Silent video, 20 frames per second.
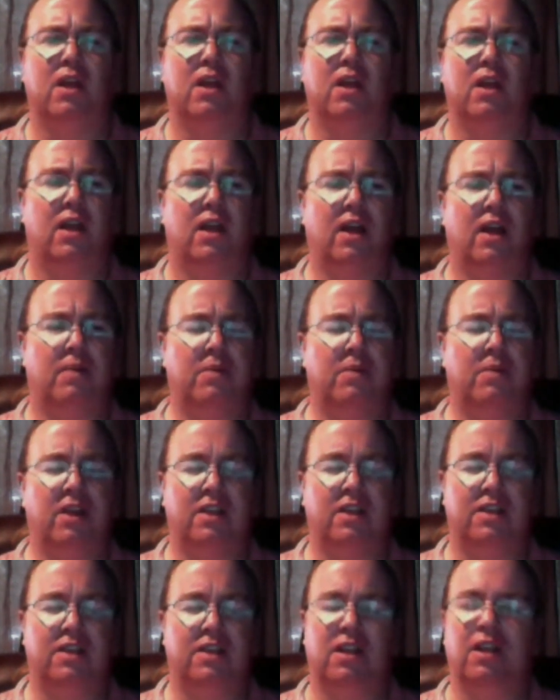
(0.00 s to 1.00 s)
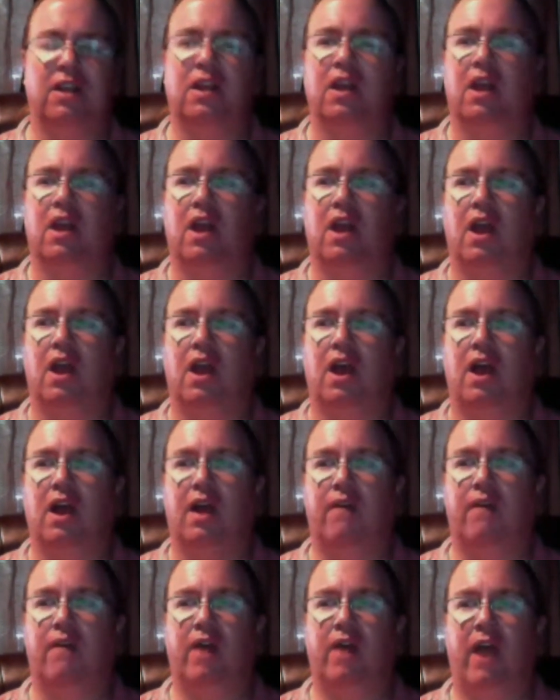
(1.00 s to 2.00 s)
Like I said,
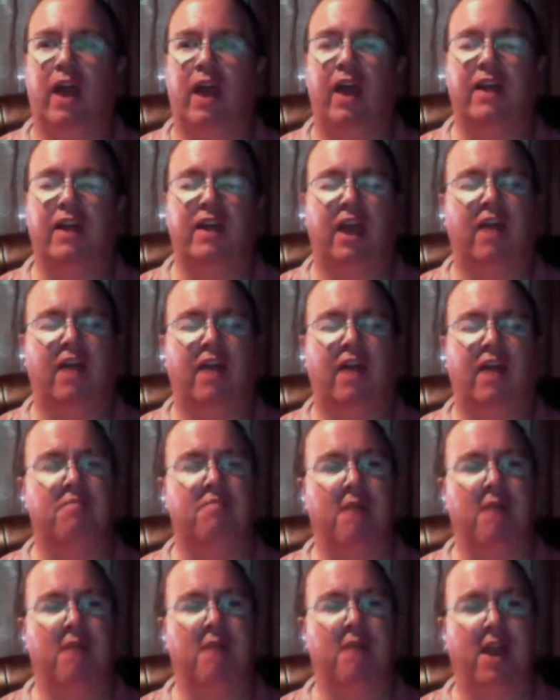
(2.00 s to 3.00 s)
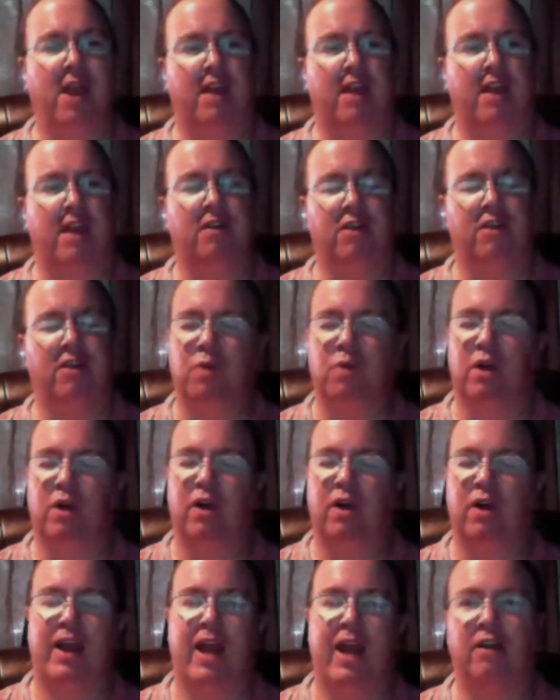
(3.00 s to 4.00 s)
I like to have mine very well laid
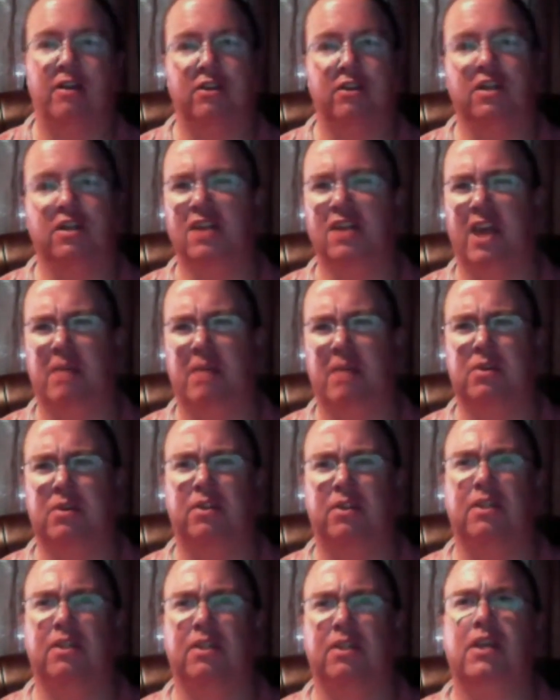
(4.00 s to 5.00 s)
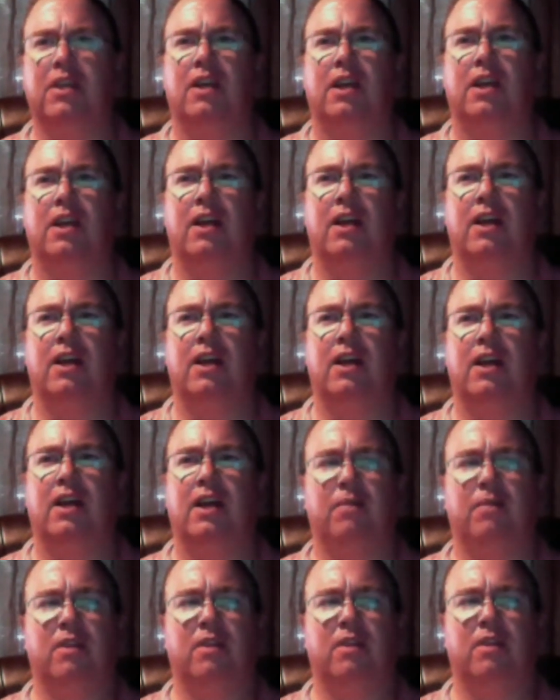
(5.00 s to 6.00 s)
out using a table,
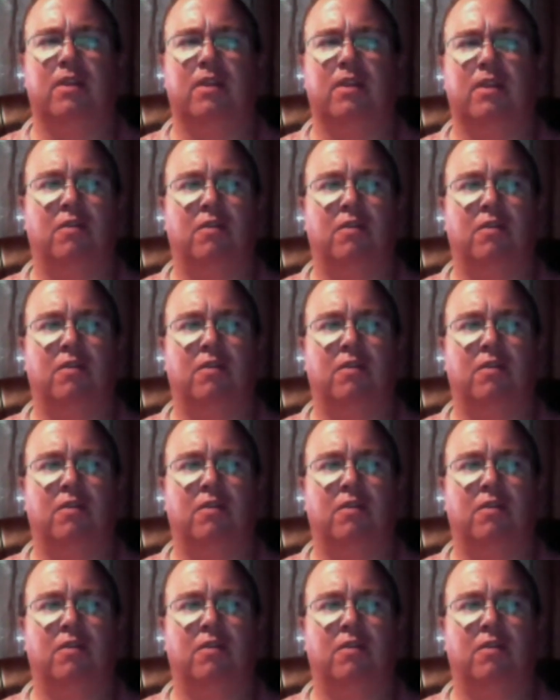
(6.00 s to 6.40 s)
with